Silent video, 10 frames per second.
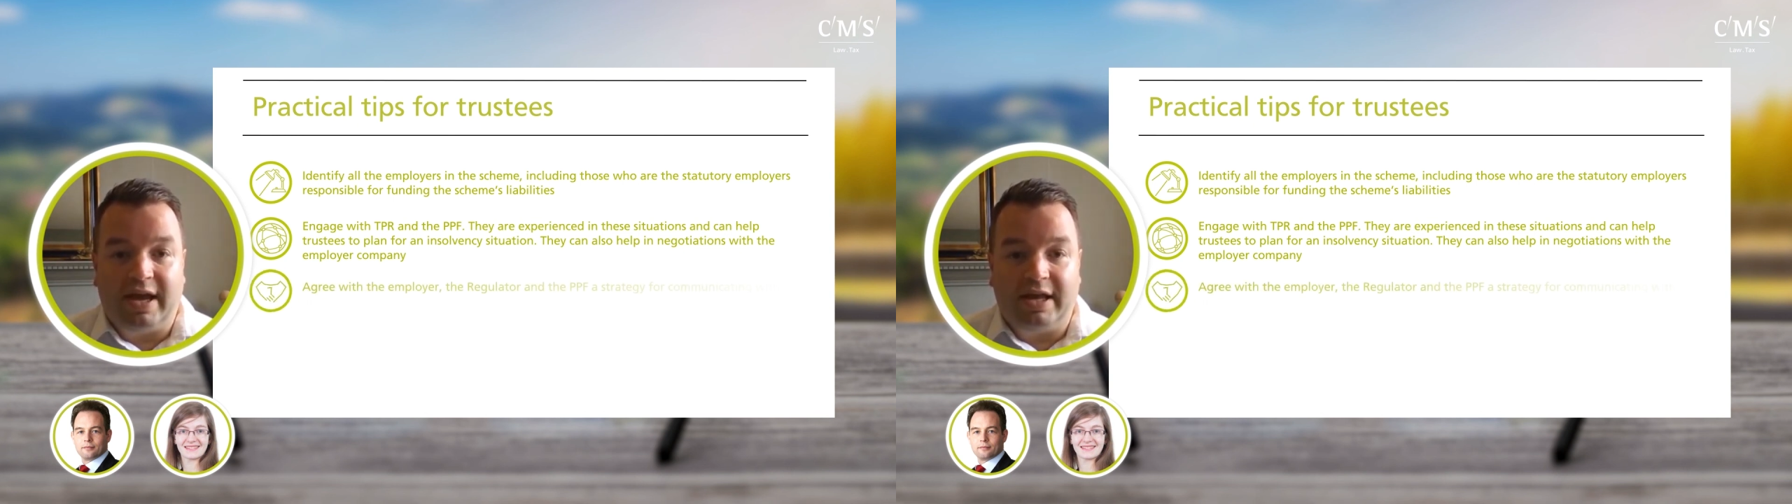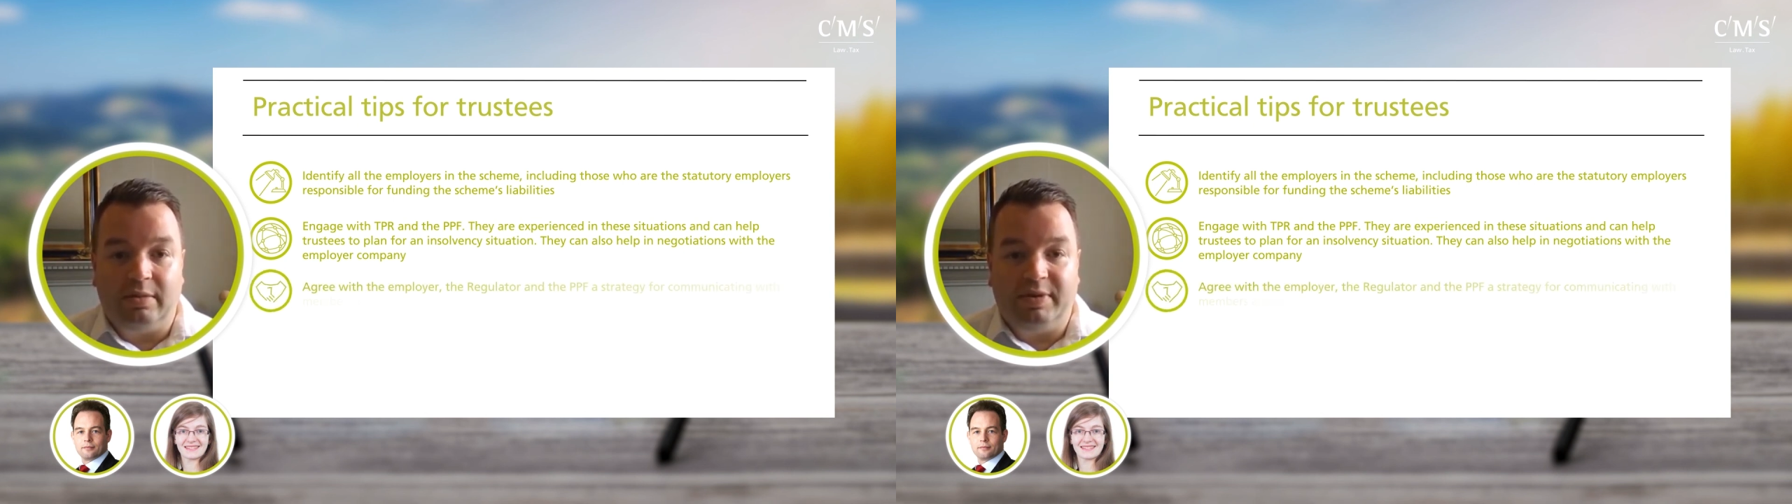
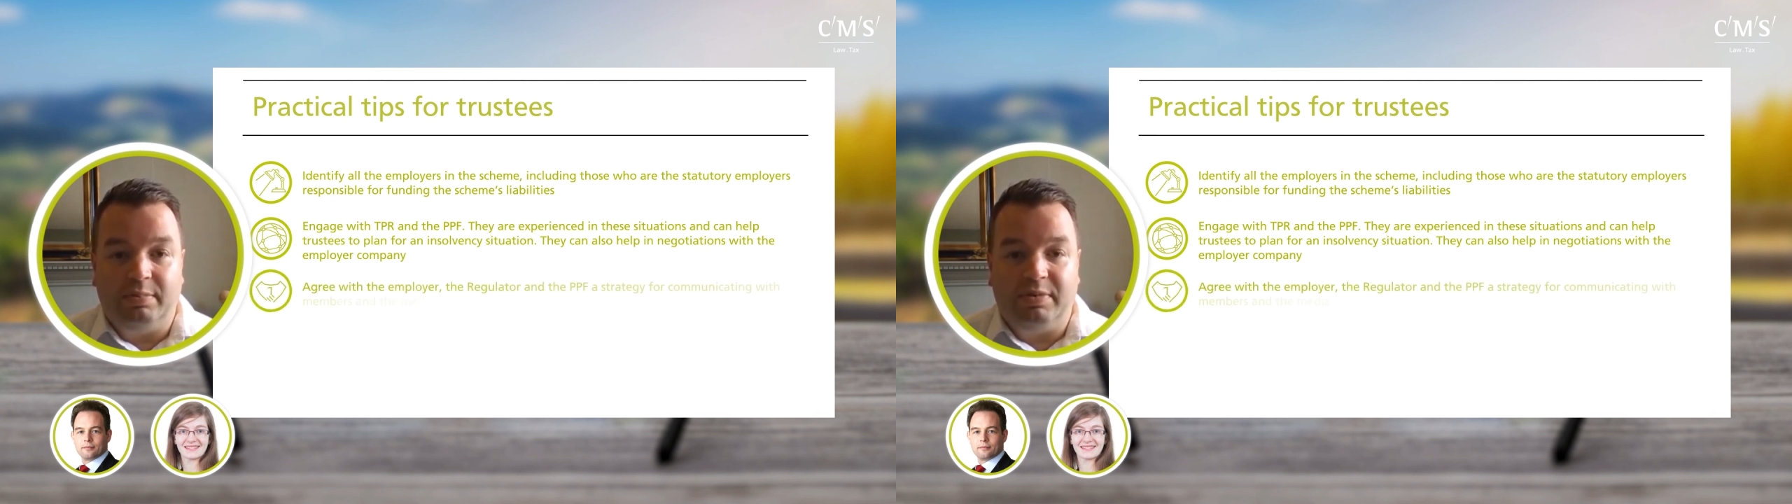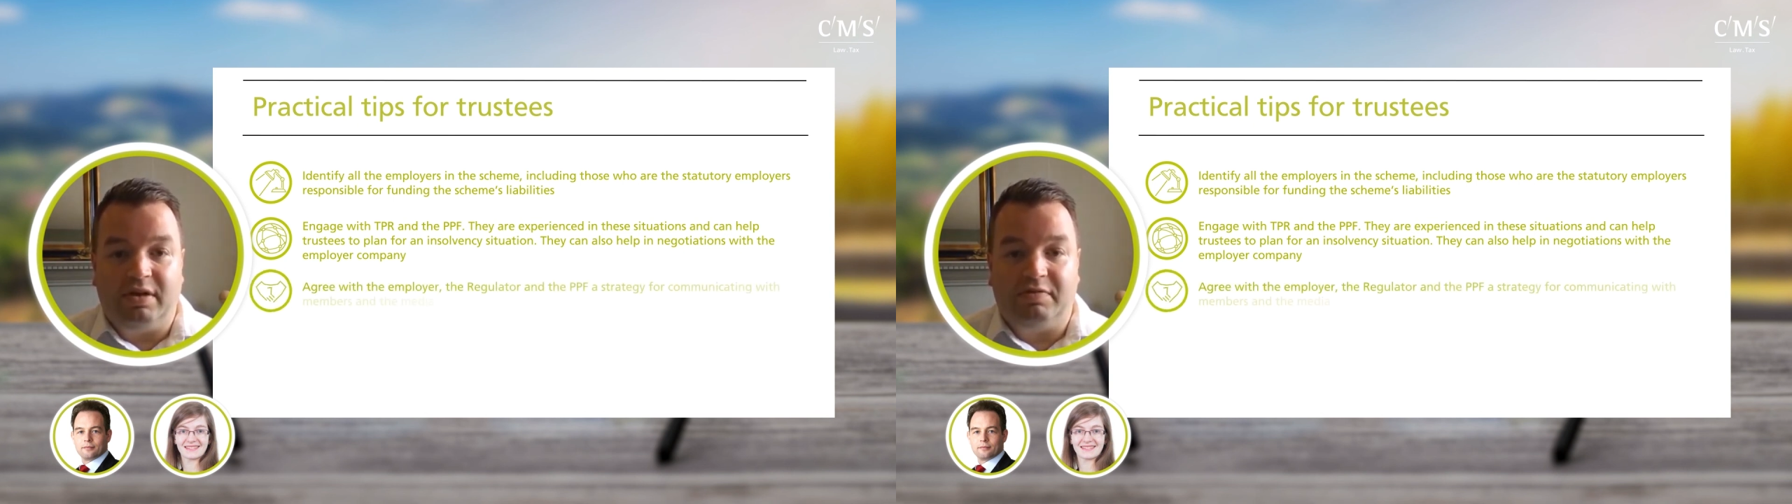and the
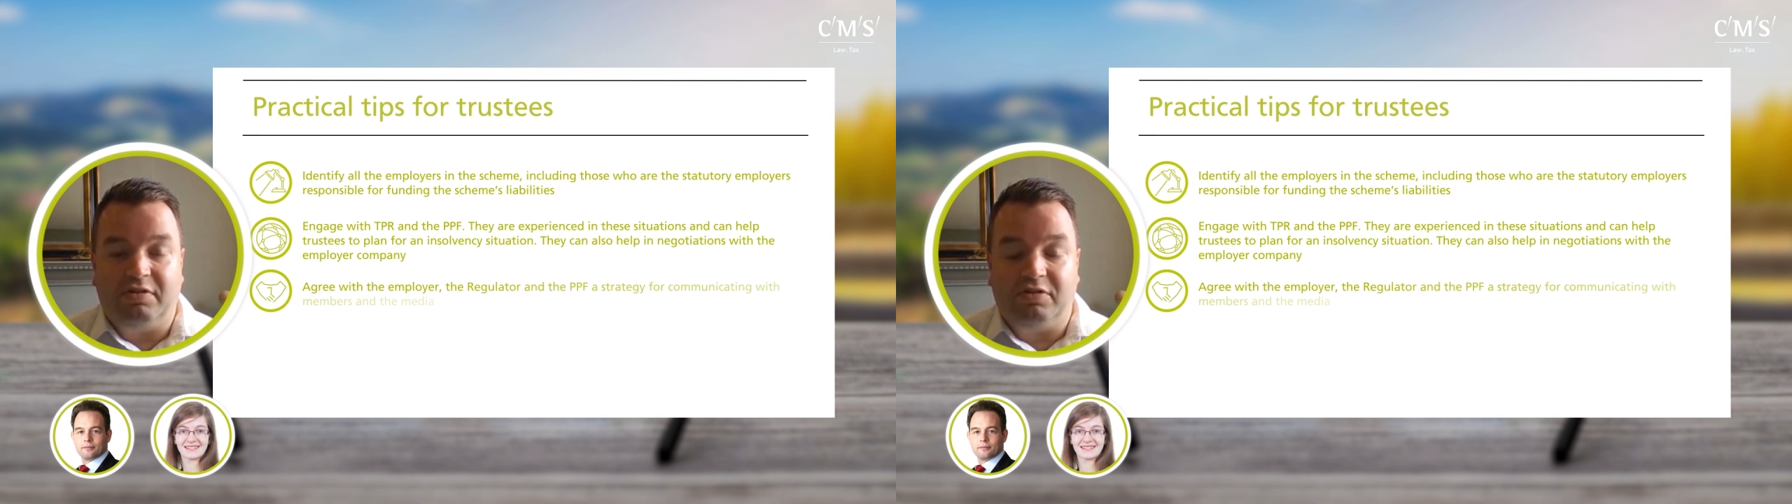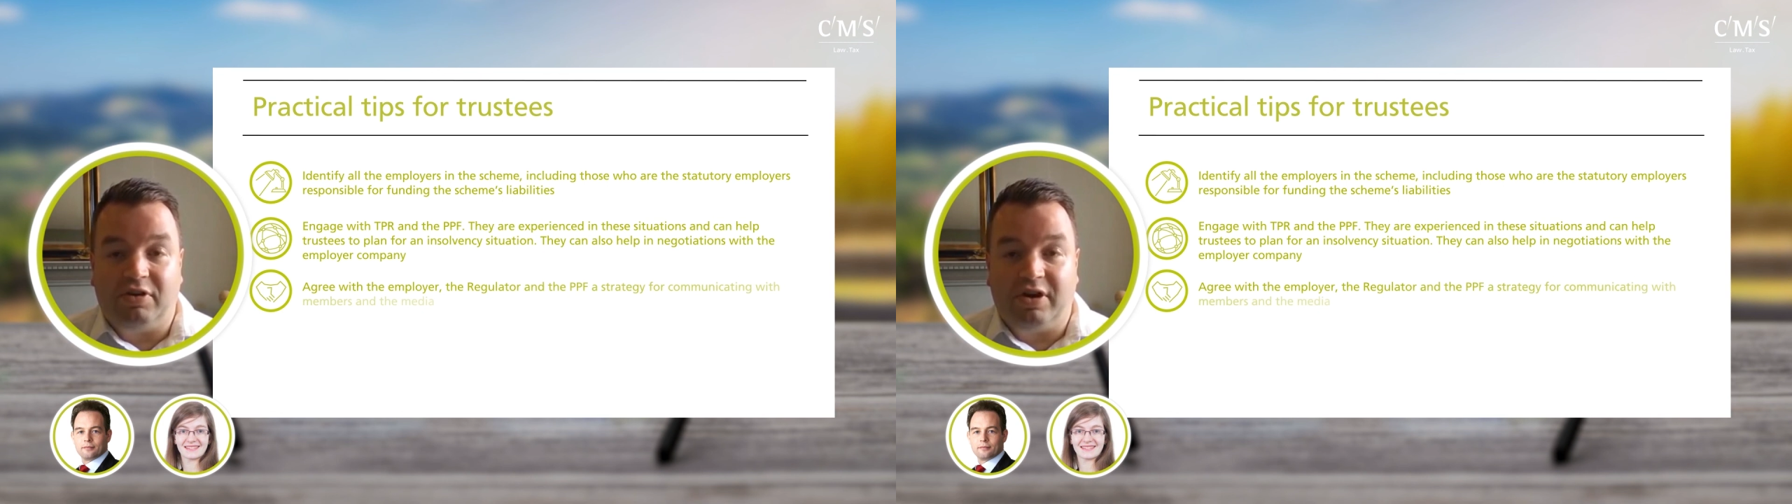PPF
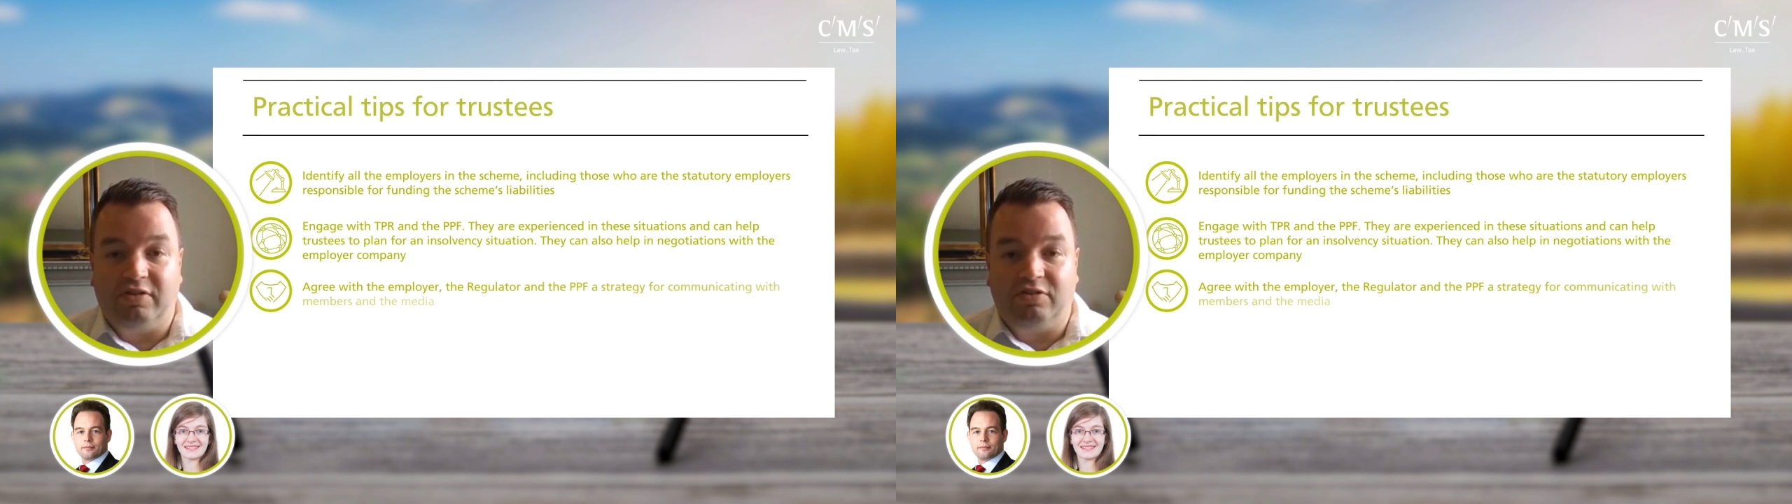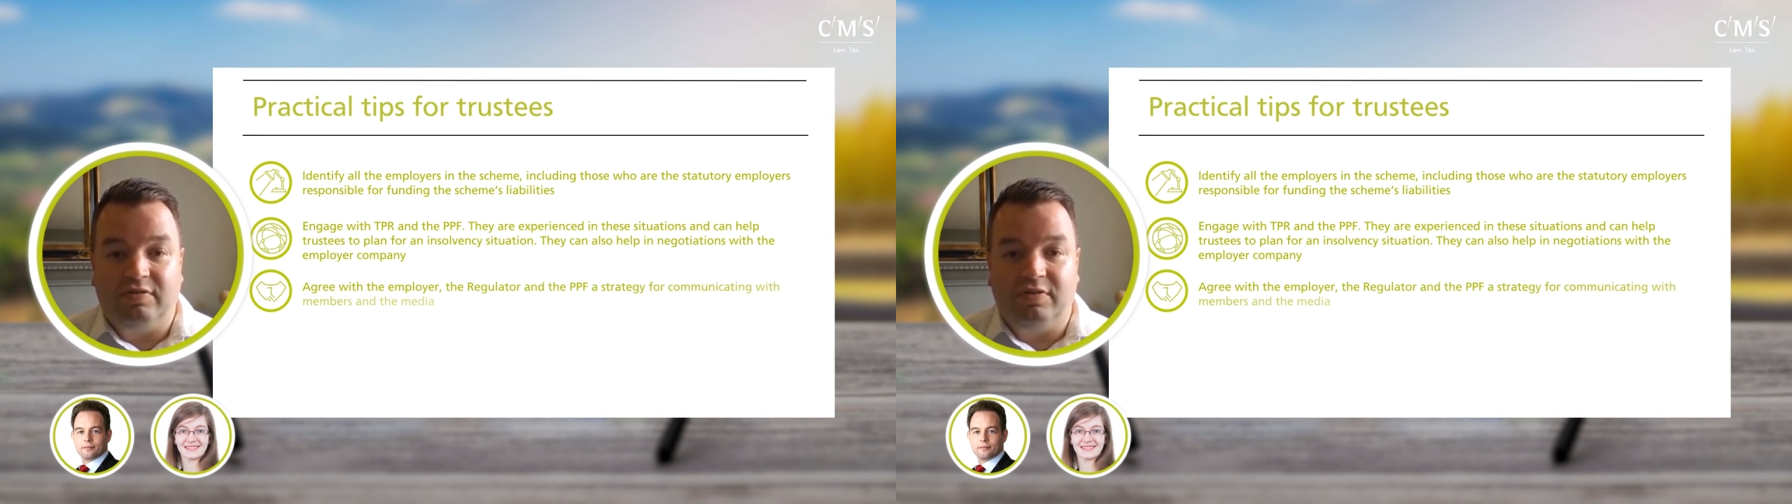a strategy